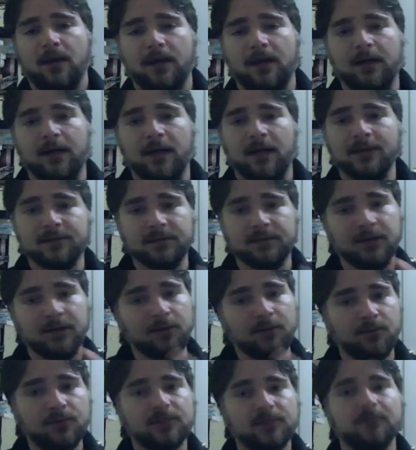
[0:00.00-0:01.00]
And it has to
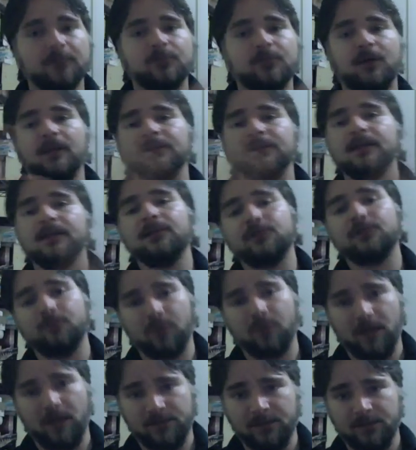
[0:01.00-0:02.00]
go through some translation
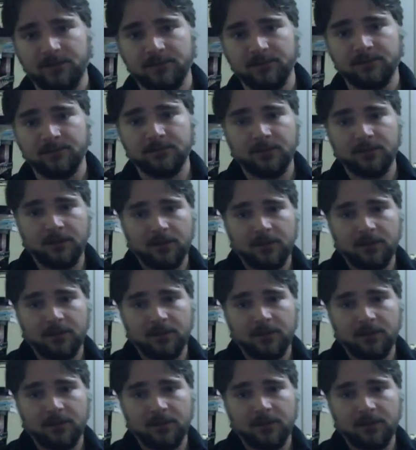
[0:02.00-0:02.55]
process